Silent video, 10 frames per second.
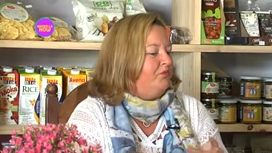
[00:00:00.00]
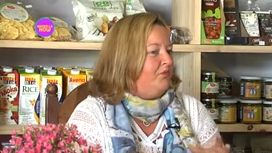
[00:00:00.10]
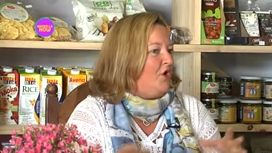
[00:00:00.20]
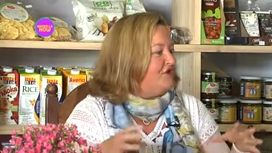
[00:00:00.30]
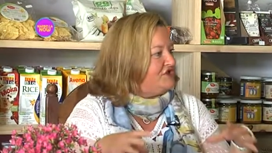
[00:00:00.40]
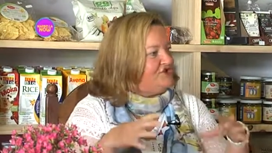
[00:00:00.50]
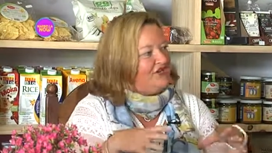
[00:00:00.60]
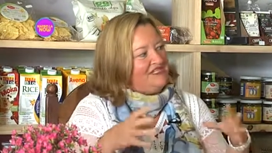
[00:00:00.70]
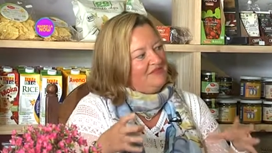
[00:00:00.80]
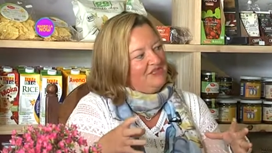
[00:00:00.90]

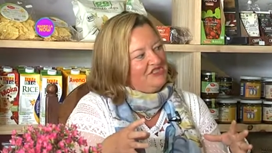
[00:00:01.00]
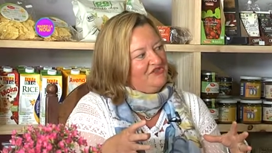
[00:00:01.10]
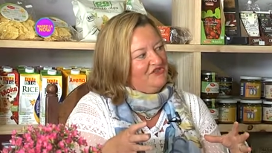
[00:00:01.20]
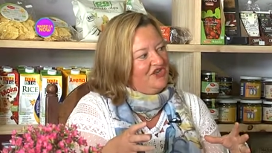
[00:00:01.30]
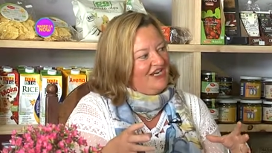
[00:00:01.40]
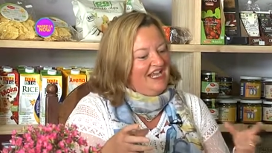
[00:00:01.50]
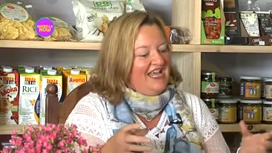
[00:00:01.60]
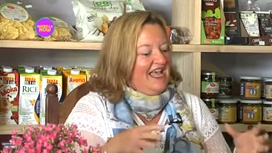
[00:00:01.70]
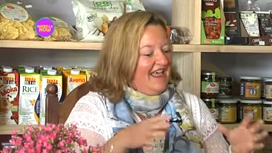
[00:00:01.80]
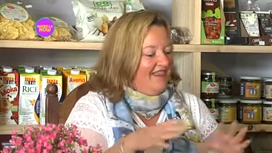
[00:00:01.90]
concentrated on my children.
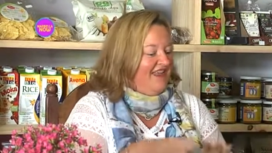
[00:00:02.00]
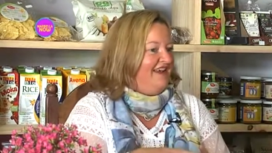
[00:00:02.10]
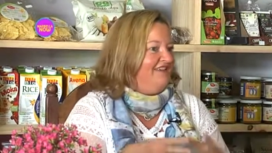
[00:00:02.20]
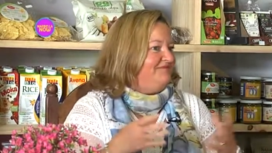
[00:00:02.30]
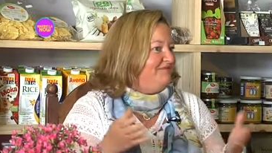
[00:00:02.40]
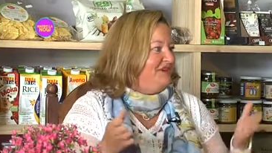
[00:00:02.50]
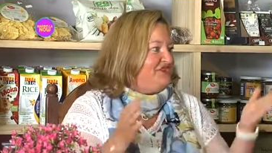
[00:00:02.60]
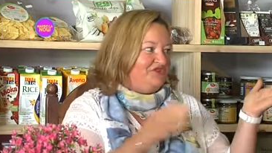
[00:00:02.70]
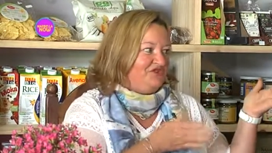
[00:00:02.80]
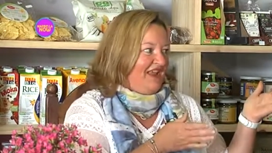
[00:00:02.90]
Then my
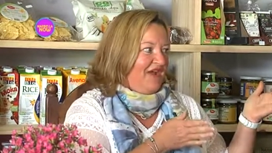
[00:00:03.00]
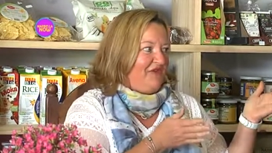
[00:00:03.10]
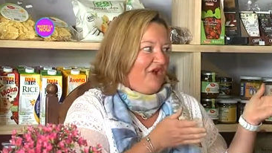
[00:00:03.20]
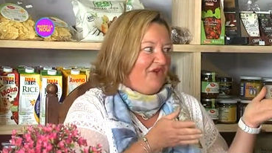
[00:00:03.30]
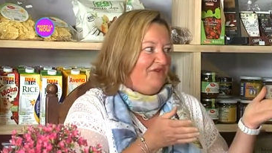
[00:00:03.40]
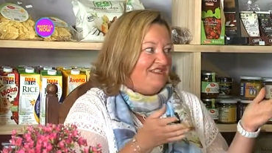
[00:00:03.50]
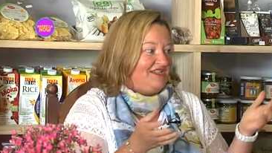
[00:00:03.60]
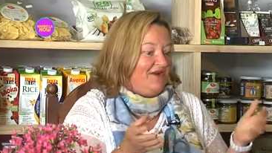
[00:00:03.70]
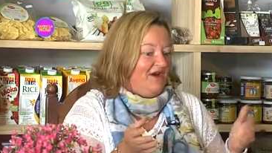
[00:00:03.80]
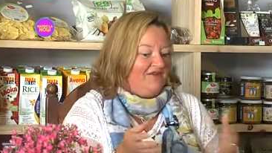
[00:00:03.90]
children are now grown,
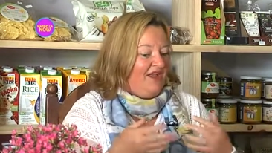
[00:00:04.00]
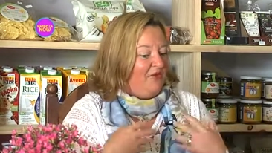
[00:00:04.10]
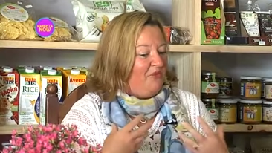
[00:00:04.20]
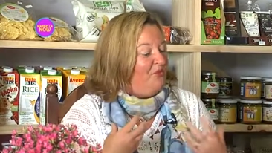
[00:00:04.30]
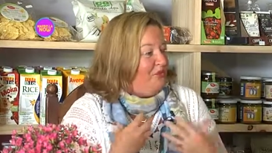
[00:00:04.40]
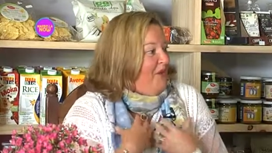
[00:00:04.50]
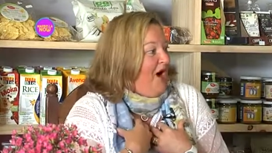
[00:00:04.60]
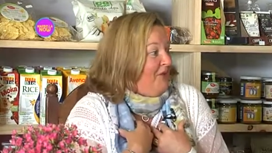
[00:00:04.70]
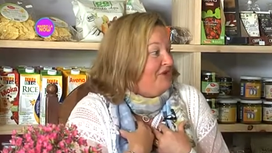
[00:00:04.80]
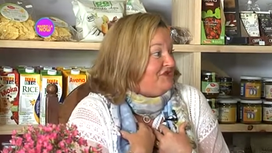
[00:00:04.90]
so I've like,
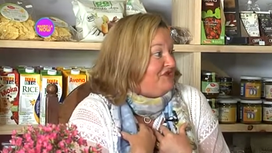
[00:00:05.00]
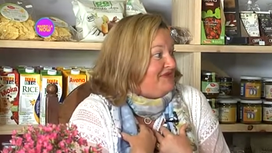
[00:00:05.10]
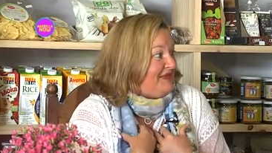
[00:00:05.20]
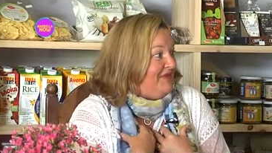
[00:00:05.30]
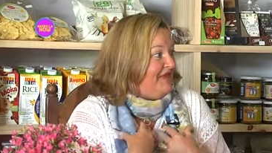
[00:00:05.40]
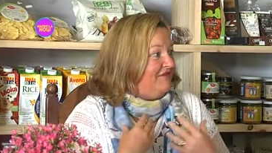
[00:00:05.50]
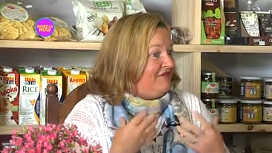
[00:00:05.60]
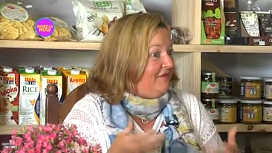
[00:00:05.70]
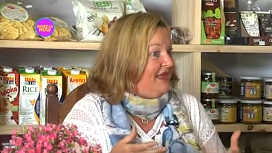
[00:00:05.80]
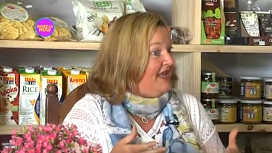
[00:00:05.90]
I want to do something
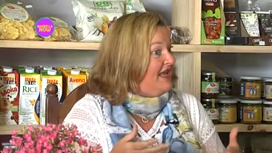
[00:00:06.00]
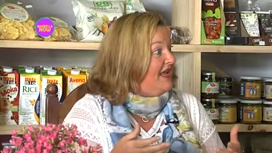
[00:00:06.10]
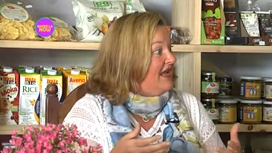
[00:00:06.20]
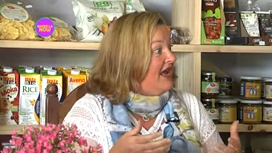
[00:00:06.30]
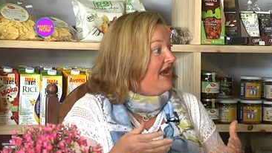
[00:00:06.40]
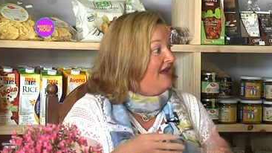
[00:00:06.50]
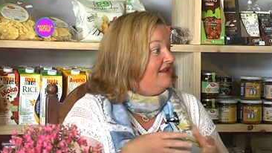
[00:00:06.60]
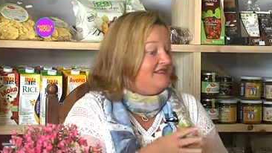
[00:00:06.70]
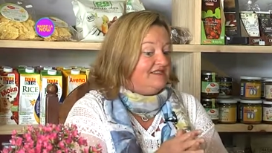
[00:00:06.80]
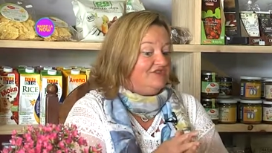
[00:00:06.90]
for me
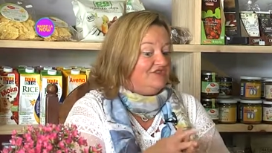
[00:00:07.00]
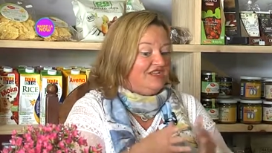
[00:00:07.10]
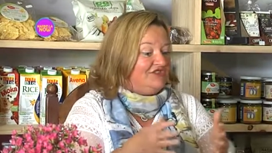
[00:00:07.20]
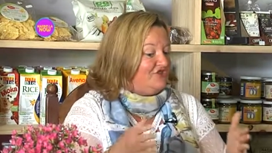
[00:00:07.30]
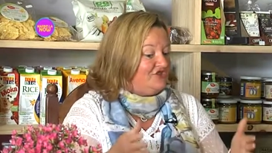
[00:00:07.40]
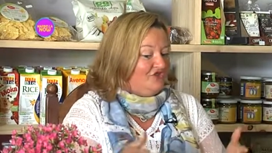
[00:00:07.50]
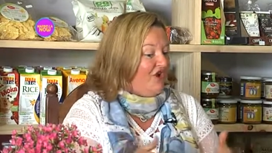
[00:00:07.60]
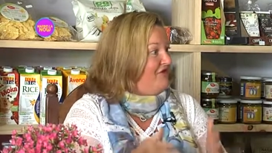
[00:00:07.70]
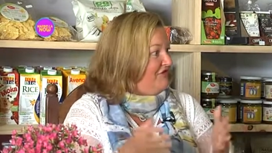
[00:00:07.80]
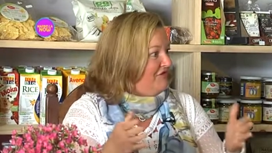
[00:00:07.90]
and it's just
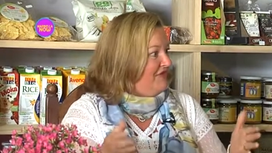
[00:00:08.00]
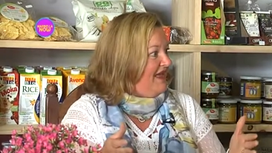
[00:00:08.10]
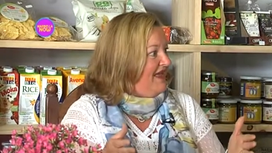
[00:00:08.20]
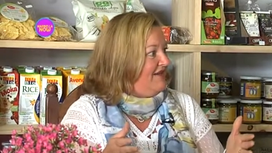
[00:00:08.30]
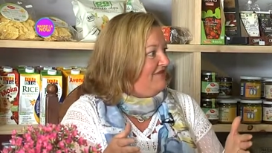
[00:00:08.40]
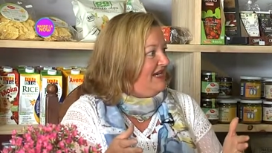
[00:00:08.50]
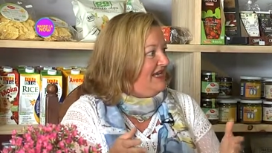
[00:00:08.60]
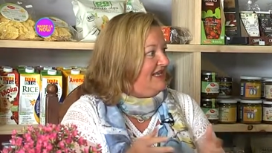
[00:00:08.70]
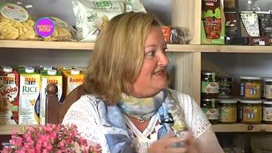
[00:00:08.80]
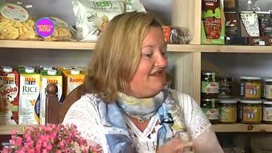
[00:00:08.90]
grown from there
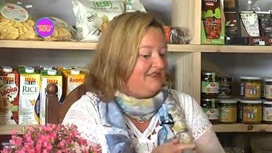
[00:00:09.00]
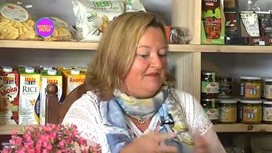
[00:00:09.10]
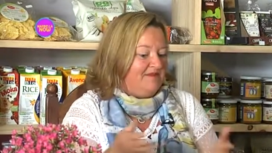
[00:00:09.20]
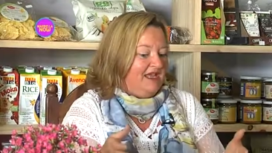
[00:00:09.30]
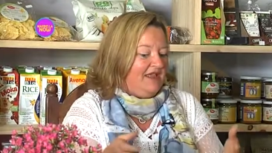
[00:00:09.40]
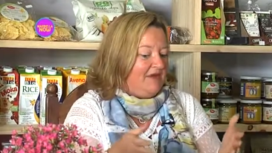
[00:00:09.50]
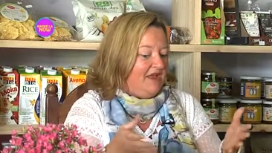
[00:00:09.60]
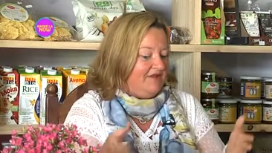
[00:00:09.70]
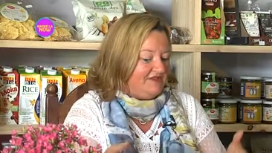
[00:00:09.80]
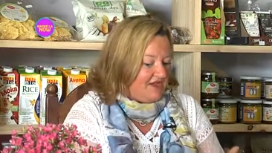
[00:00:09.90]
really started making
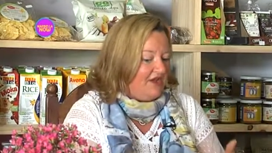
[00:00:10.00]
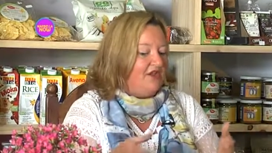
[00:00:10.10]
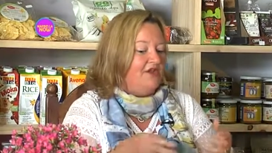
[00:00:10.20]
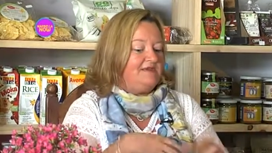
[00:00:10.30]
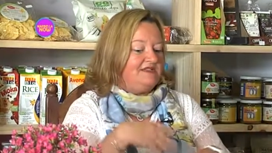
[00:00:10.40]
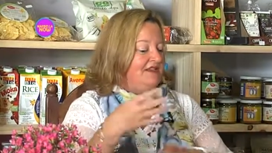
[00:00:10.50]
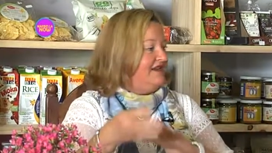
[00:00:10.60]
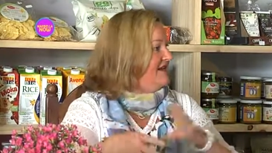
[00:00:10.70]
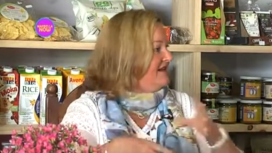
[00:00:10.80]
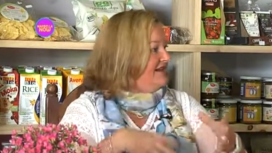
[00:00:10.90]
my own soaps and
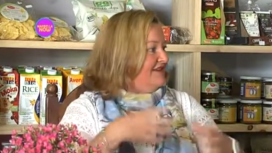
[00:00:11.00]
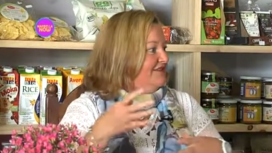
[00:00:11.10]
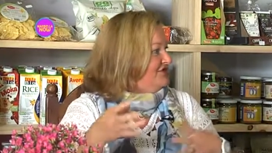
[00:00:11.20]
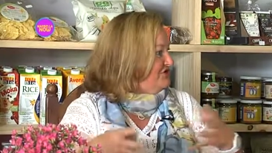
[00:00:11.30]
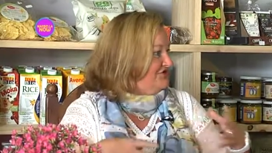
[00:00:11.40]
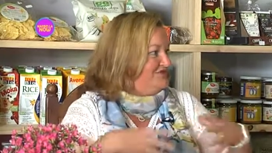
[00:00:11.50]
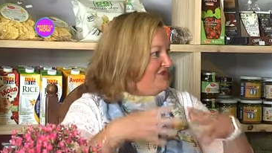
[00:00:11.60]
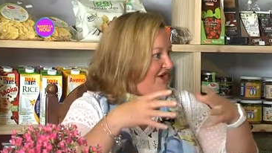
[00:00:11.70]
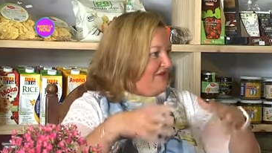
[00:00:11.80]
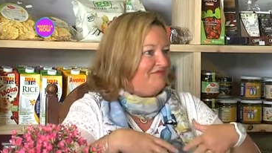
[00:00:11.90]
just
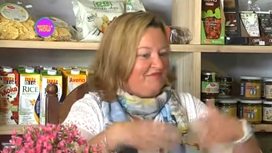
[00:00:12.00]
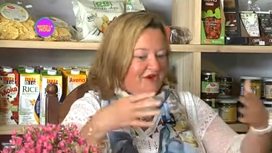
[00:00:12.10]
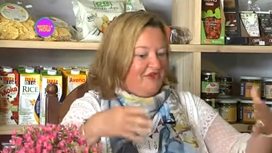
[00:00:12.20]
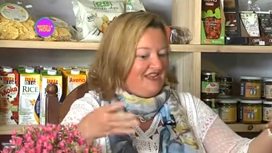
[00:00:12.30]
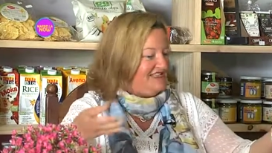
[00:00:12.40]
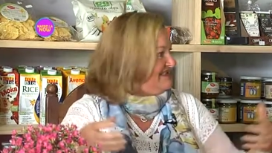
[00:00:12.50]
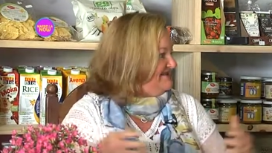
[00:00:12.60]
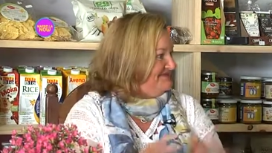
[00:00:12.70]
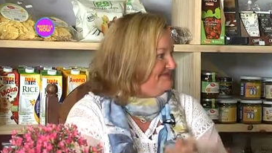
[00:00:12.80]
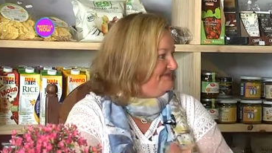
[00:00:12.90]
kind of progressed
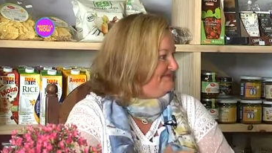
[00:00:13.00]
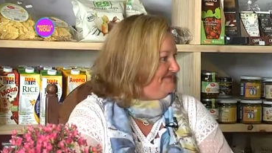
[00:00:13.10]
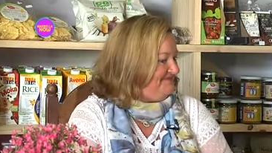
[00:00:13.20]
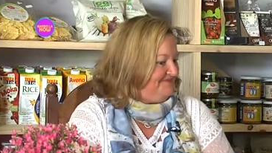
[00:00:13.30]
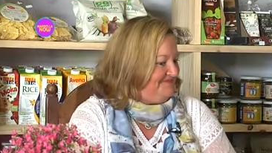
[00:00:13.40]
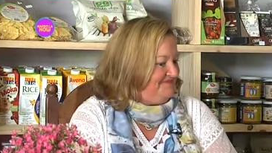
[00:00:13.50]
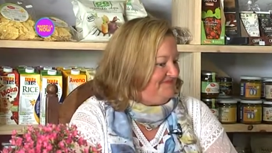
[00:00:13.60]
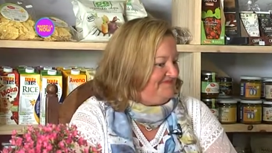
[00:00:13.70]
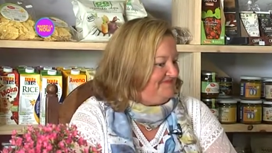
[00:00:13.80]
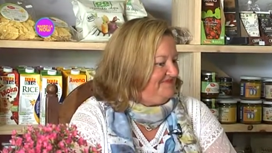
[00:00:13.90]
it is
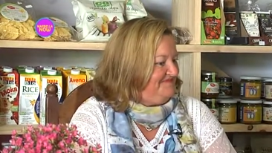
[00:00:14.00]
absolutely